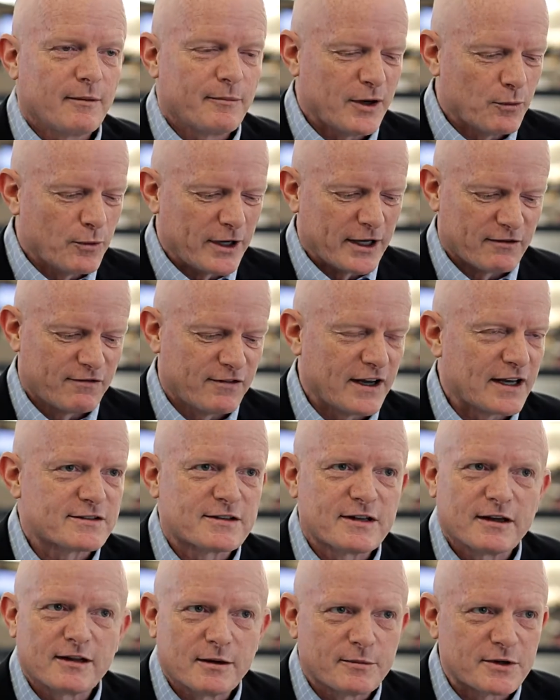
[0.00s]
I mean, we
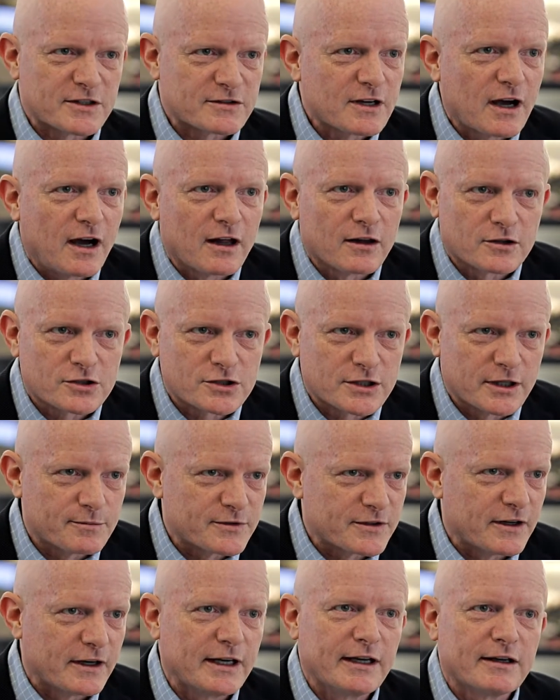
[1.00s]
invest in them in
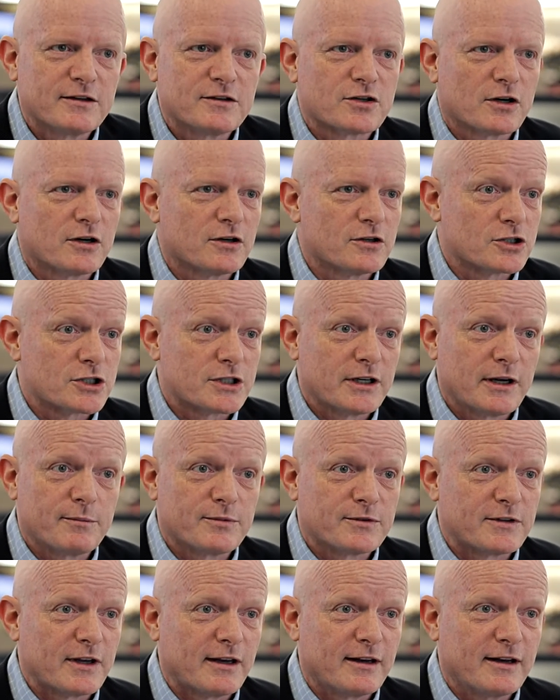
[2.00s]
scholarships and
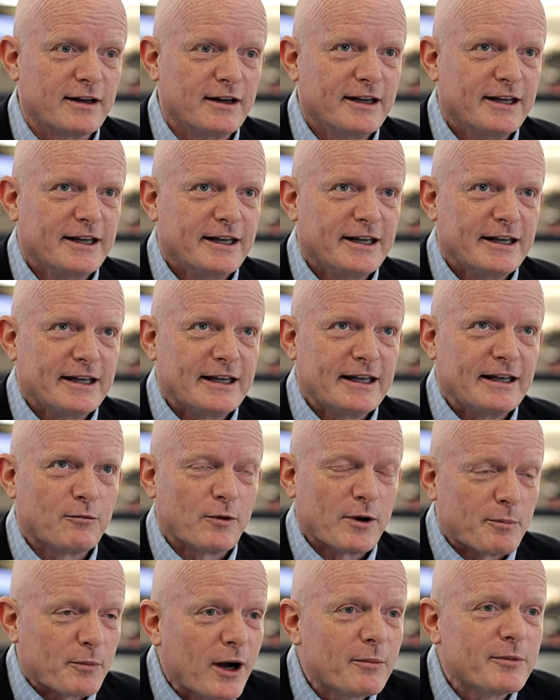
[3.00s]
internships,
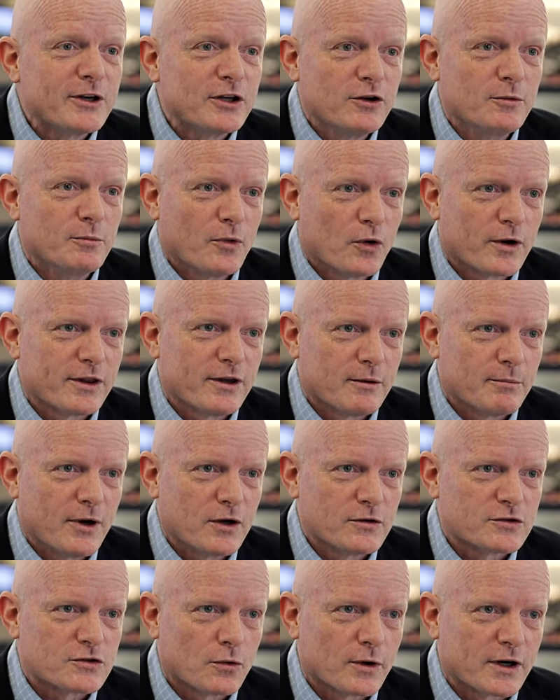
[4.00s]
and we probably do more than
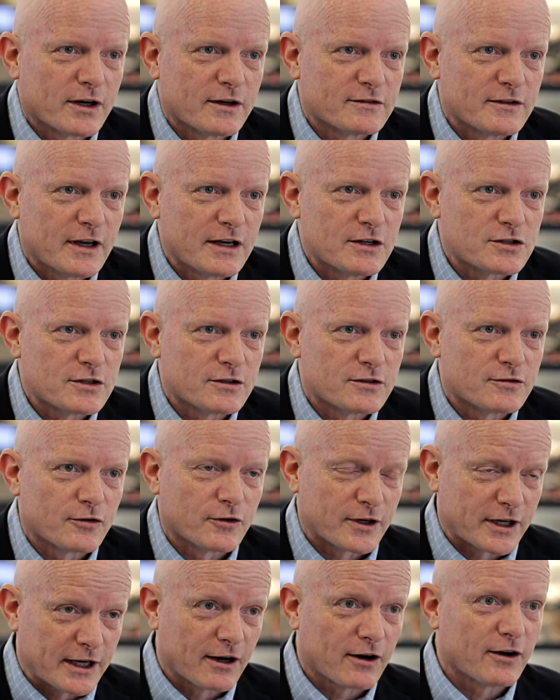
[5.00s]
most organizations
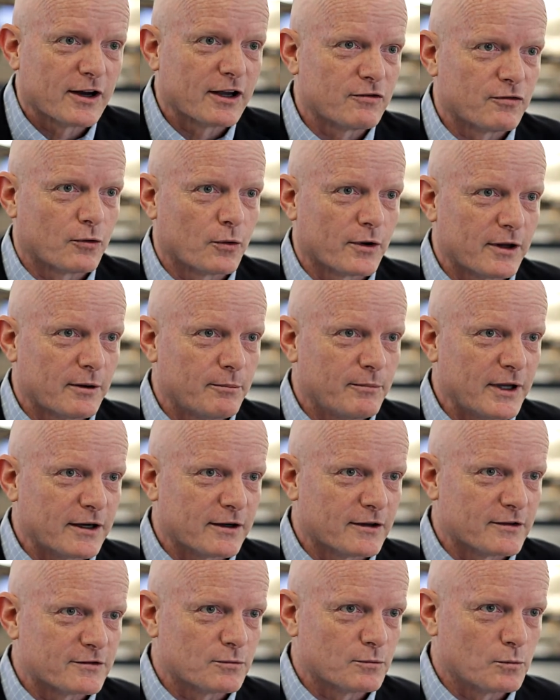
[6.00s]
for caring for them,
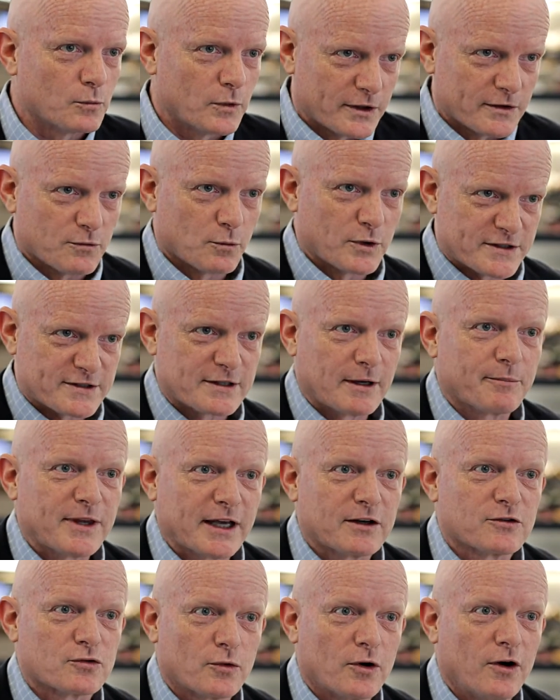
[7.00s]
because when
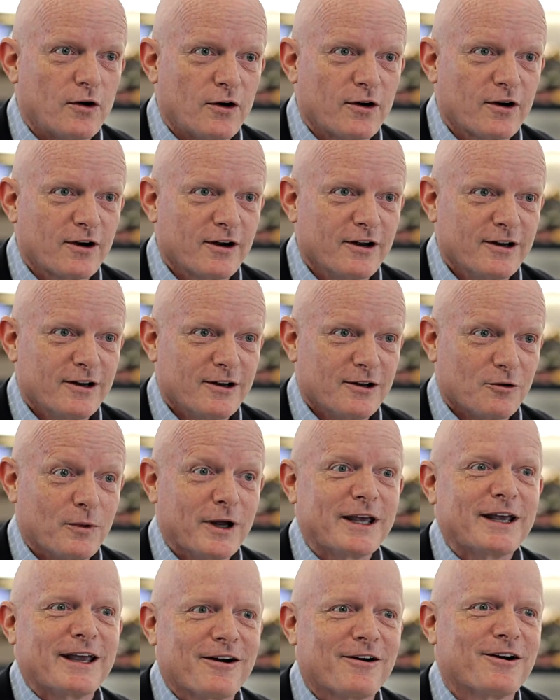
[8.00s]
something's wrong,
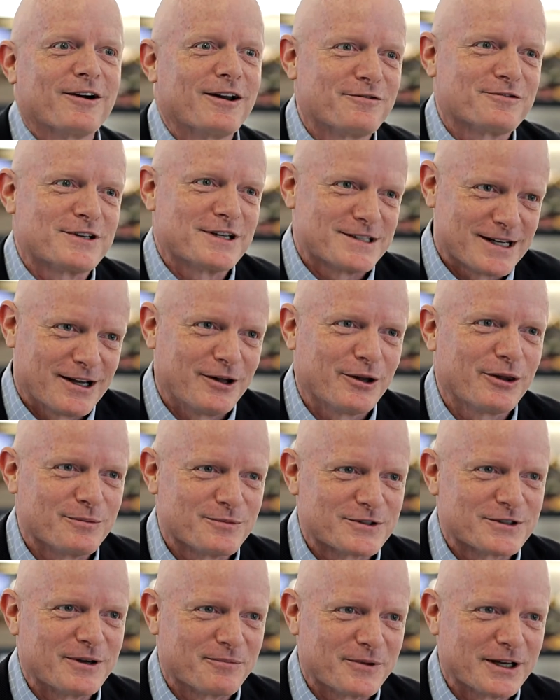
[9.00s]
we care enough to tell
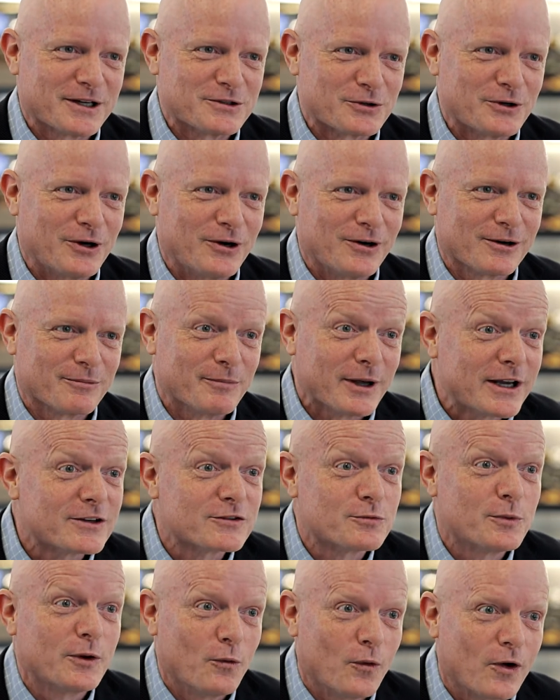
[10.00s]
them something's wrong
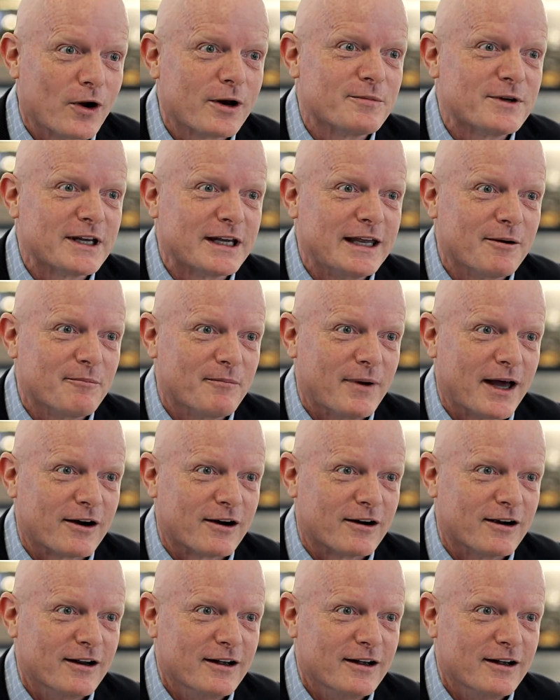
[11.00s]
because we want them to get better.